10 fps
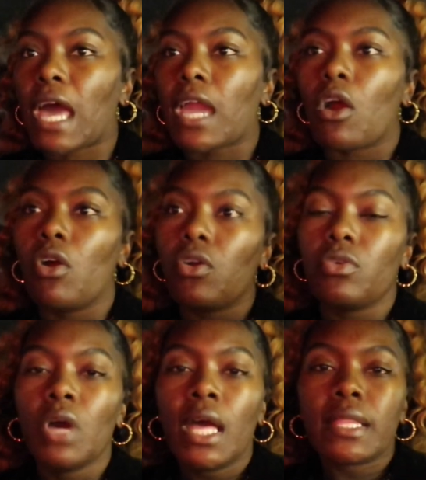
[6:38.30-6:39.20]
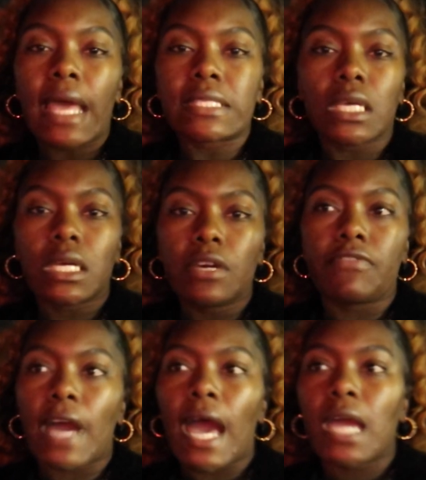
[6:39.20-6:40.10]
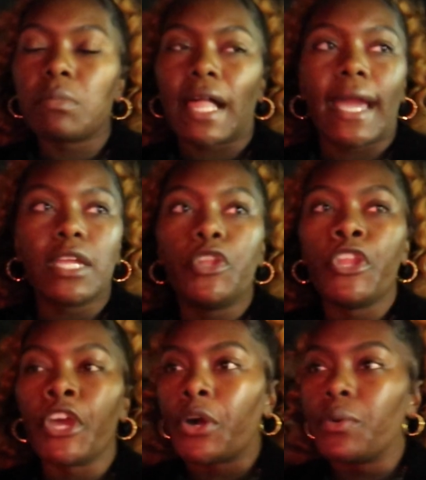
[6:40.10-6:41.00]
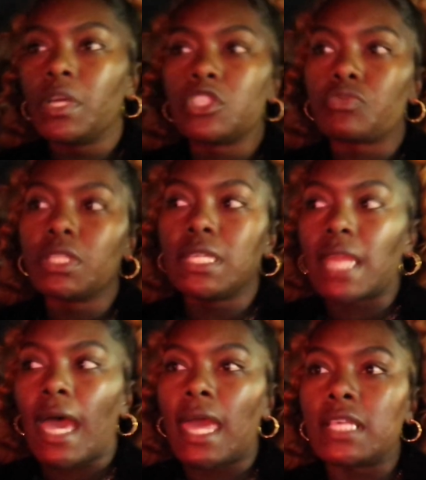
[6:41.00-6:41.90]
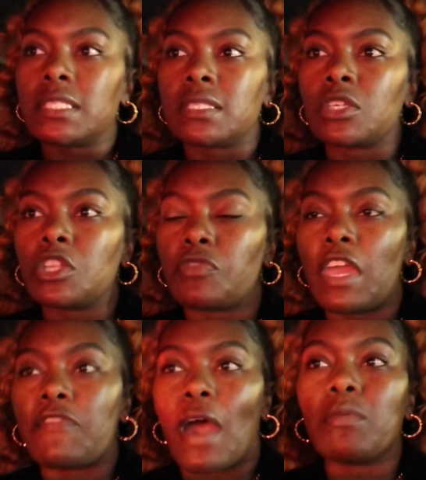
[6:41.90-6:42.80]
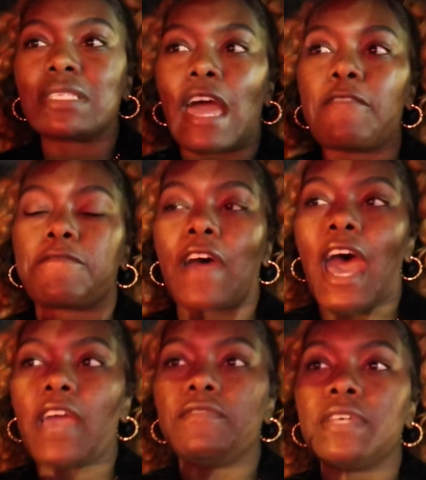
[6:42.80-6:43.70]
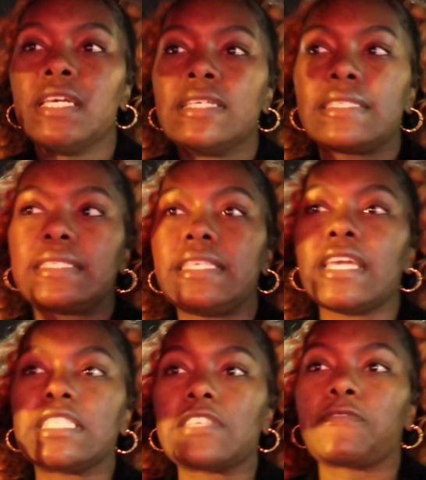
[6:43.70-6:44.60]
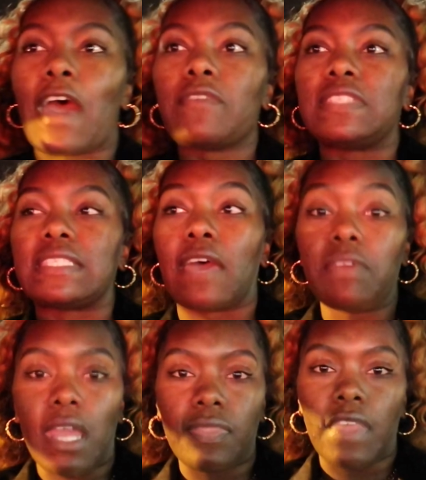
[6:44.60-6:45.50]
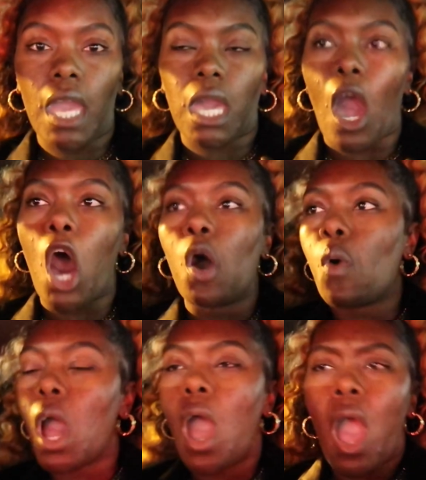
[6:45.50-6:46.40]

like, oh, that's a good vibe. Like, no, it's really not as good of. if I was like five, six, five, seven, and thick, oh,